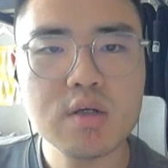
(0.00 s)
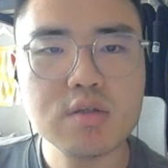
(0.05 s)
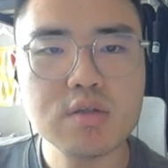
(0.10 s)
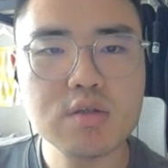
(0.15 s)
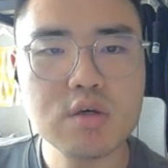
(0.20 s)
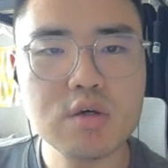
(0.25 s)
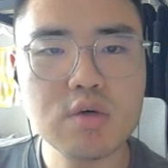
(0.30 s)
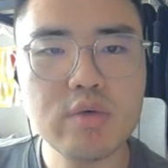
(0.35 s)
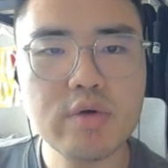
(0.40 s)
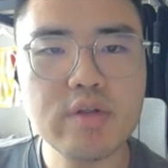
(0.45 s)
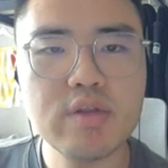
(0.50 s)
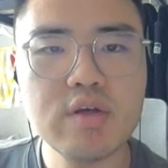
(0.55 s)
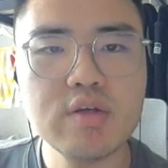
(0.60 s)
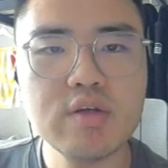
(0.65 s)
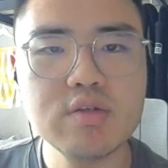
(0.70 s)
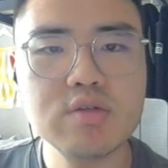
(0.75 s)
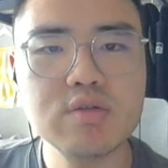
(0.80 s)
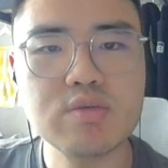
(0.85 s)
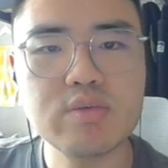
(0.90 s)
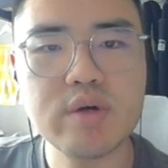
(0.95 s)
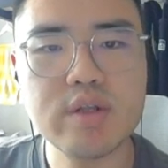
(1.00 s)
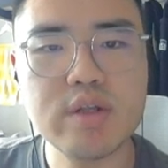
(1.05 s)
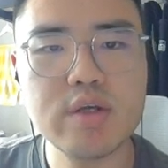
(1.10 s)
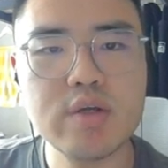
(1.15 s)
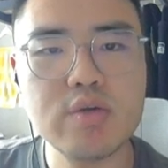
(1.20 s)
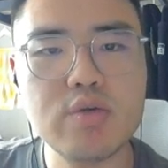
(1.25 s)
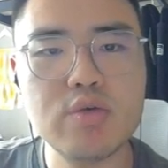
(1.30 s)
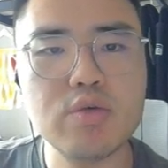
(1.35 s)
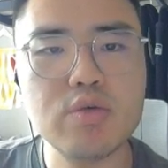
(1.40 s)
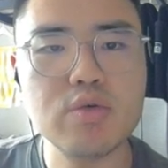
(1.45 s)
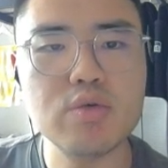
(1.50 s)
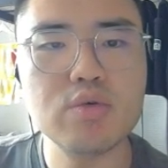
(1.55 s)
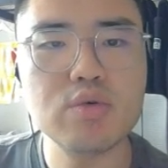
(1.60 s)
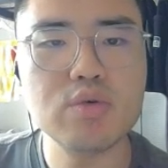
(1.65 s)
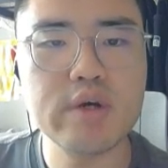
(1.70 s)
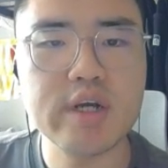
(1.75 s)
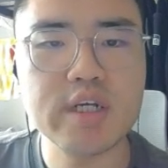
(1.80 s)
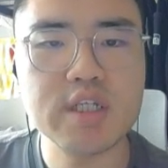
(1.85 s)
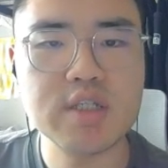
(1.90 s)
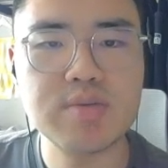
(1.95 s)
So with this, we need
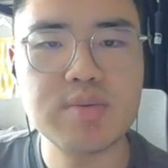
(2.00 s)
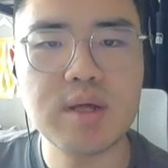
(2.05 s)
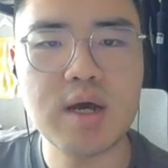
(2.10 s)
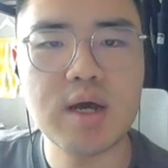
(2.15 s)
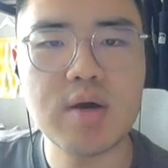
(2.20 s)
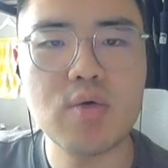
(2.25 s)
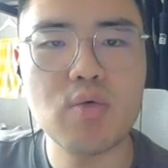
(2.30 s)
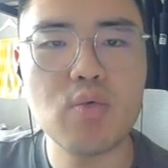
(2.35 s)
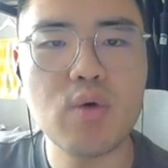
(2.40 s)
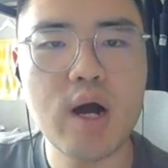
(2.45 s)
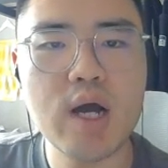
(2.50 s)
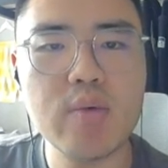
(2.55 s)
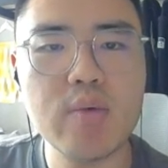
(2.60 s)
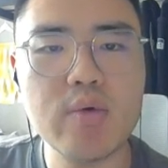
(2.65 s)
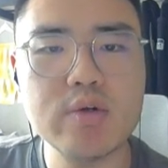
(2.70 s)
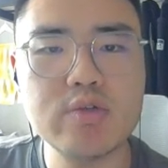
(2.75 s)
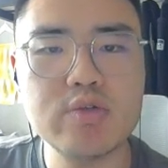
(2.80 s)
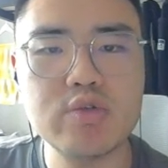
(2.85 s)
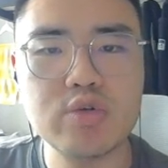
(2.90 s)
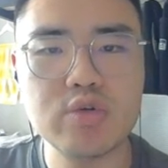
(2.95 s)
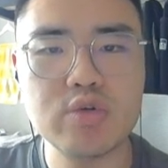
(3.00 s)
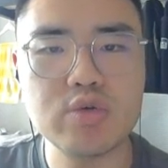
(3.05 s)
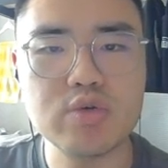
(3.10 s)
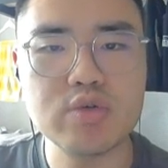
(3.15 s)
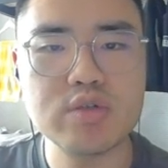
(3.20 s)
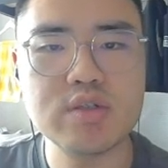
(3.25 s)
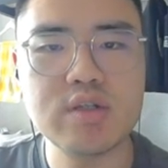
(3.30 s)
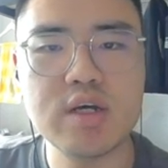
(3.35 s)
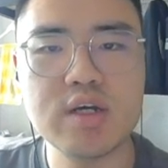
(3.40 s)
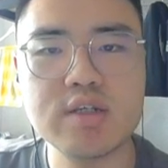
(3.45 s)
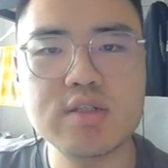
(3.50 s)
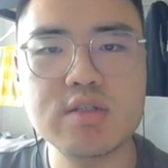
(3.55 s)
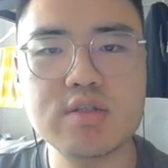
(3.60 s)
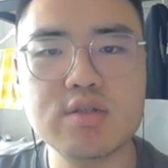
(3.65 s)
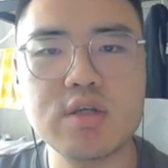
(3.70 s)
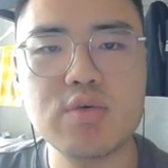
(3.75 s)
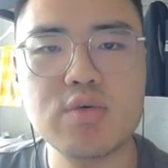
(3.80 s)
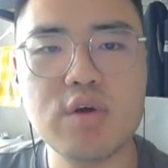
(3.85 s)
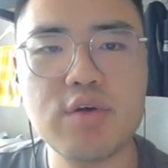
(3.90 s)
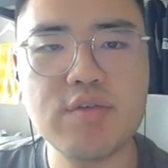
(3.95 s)
to explain why we choose this
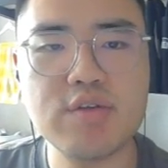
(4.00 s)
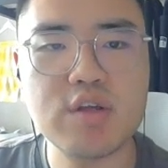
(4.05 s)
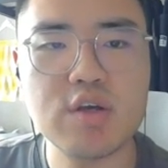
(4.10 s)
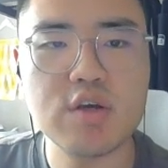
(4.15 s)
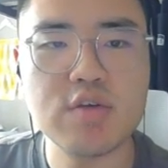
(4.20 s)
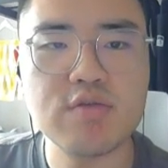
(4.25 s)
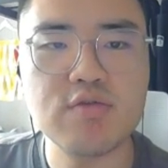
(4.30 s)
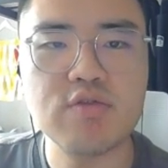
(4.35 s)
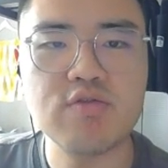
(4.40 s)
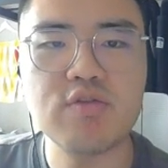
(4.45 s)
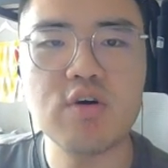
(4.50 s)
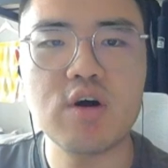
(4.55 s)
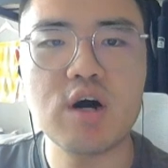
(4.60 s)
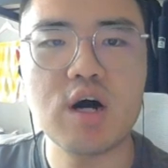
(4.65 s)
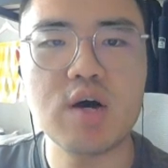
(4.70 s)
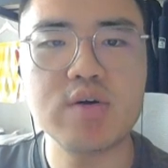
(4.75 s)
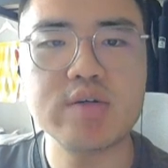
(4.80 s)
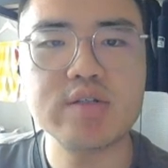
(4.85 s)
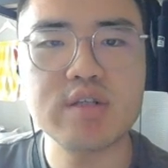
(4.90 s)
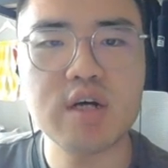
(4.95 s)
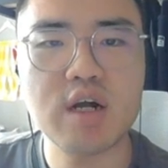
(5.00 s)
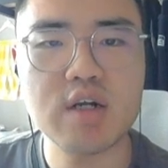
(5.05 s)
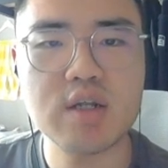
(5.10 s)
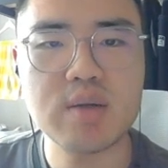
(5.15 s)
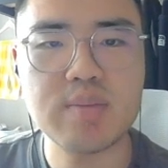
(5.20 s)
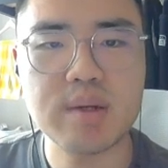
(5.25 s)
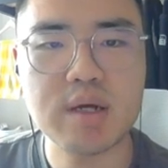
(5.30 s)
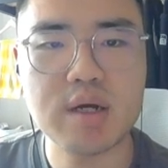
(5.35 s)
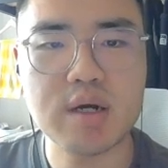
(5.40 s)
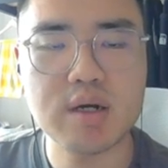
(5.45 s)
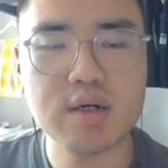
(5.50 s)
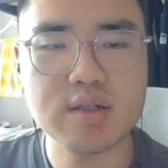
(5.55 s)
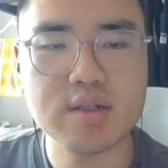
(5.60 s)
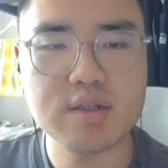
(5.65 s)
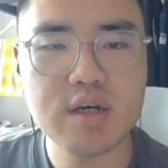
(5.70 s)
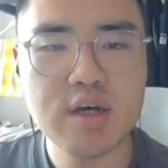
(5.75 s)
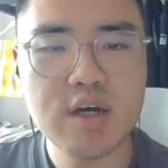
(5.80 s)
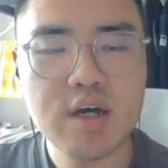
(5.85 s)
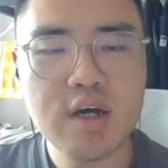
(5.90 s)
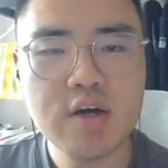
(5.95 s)
derivative for our study because
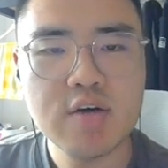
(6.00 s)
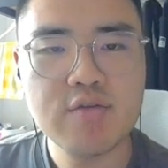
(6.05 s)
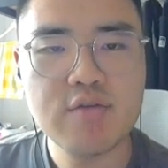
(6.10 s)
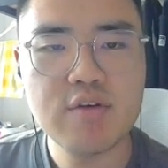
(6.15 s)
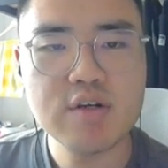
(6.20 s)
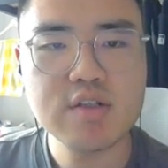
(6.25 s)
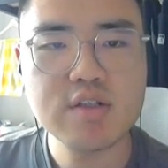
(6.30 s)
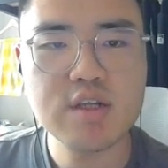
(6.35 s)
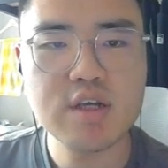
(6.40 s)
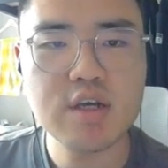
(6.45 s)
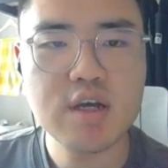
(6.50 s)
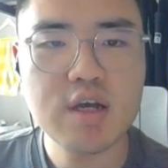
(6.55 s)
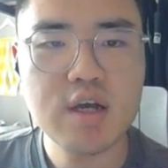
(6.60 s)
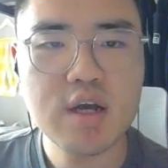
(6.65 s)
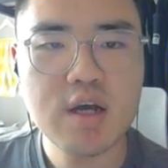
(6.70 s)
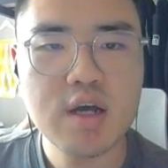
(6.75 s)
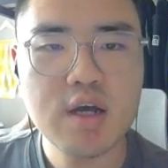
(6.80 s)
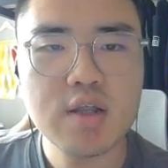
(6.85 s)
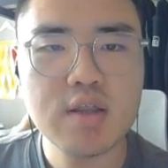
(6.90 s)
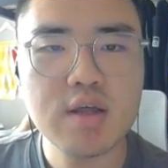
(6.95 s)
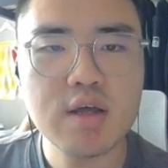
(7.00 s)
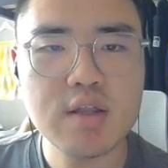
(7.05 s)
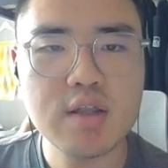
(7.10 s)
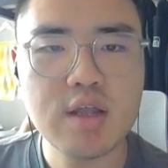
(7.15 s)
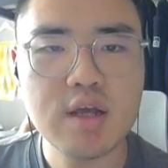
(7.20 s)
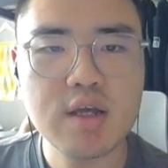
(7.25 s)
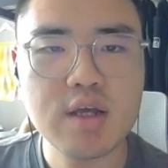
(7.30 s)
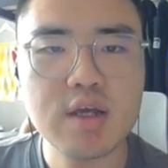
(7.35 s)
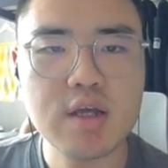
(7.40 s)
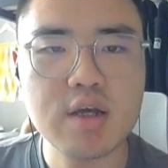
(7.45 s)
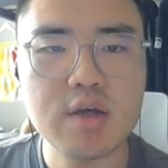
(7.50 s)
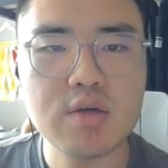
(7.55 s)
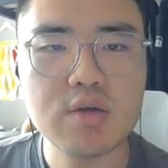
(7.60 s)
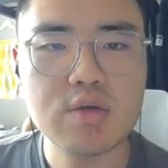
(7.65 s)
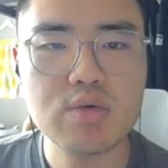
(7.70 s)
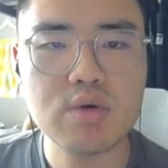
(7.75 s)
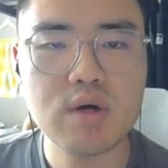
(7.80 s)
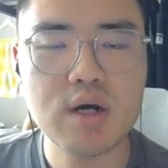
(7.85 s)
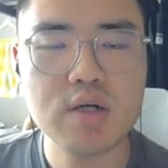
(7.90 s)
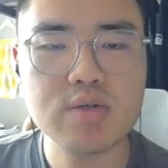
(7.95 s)
firstly, the Nikkei
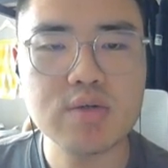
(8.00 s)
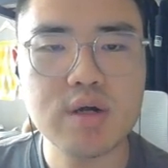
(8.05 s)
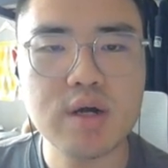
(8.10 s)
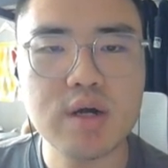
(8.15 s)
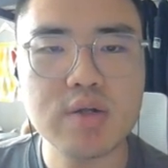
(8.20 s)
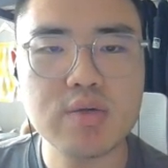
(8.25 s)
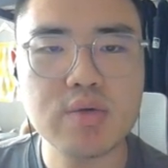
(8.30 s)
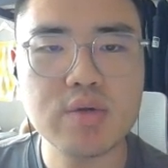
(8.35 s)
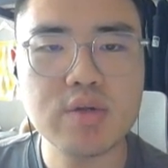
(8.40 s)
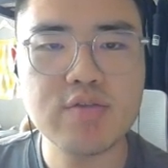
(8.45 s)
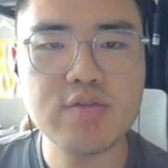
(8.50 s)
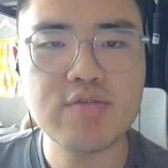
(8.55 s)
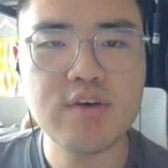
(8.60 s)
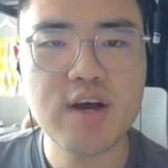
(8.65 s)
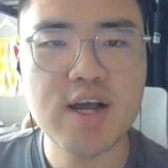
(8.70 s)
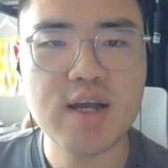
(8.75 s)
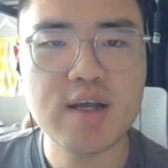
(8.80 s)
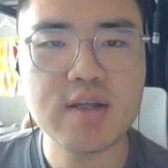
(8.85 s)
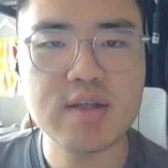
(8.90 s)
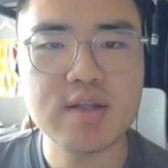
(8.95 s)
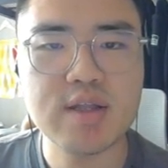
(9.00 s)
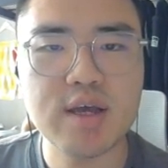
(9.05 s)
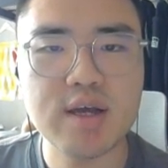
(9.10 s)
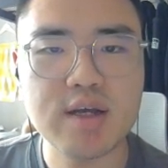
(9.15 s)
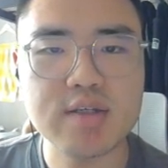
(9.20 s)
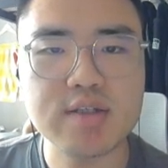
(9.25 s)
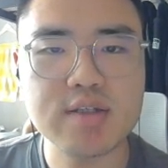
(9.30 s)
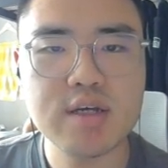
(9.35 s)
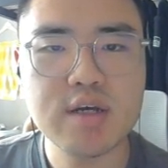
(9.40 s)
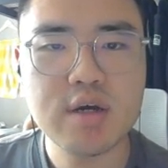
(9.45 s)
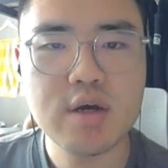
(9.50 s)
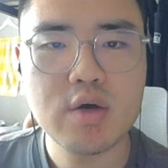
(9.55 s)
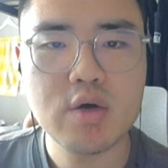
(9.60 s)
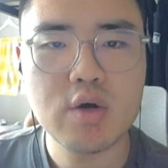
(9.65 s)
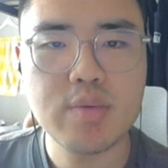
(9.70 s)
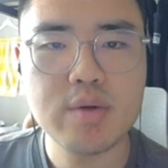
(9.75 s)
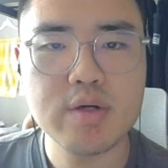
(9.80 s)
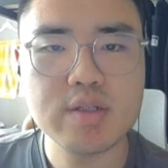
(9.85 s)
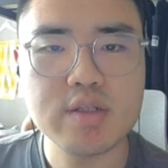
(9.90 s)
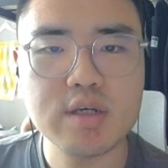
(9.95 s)
225 index
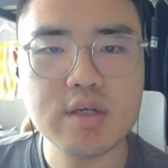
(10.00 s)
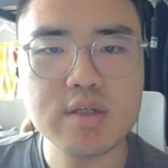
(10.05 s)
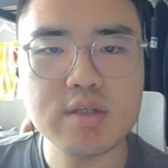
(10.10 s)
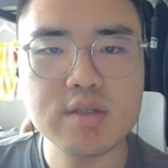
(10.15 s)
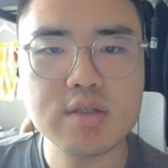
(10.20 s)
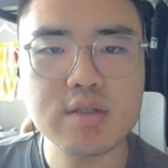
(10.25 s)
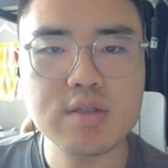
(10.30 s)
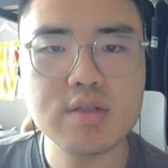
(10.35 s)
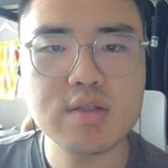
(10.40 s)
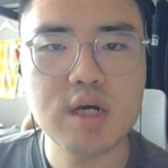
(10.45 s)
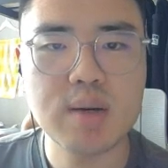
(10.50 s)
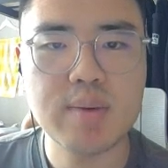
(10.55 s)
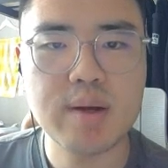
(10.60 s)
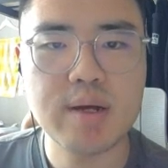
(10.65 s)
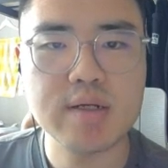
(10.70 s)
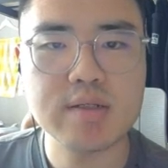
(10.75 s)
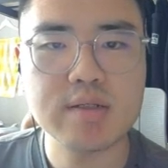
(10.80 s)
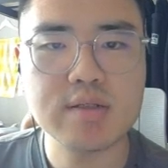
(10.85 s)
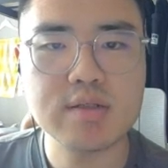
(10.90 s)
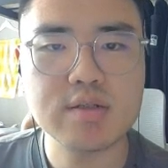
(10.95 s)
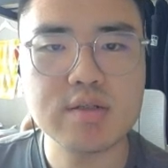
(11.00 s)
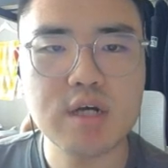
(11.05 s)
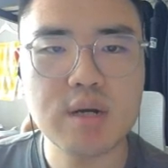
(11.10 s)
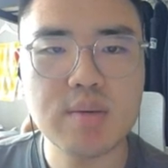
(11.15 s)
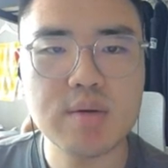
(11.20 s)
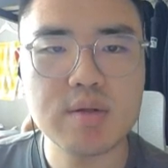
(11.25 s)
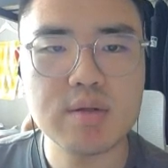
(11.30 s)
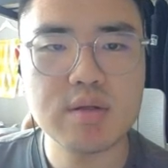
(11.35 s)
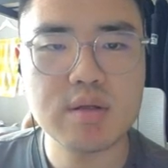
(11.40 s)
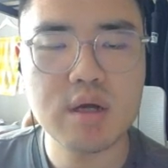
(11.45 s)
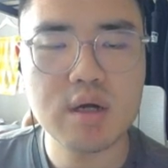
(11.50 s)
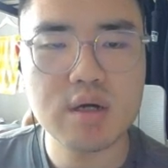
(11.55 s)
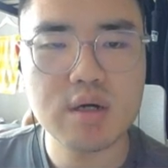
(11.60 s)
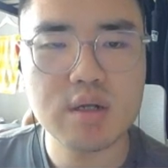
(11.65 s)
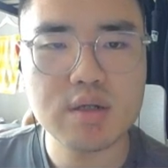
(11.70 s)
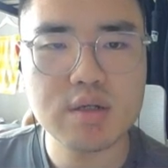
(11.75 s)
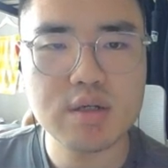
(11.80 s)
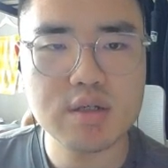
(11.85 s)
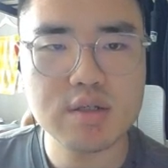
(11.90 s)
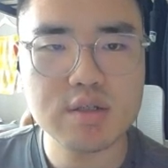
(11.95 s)
represents Japan's
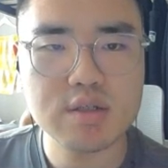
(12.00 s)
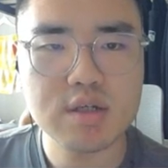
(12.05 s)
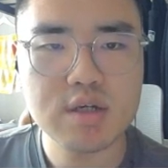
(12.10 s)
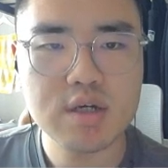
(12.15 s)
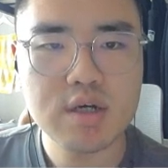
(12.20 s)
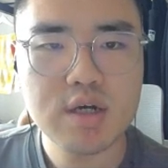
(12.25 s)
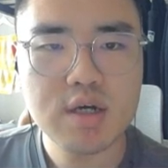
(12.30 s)
largest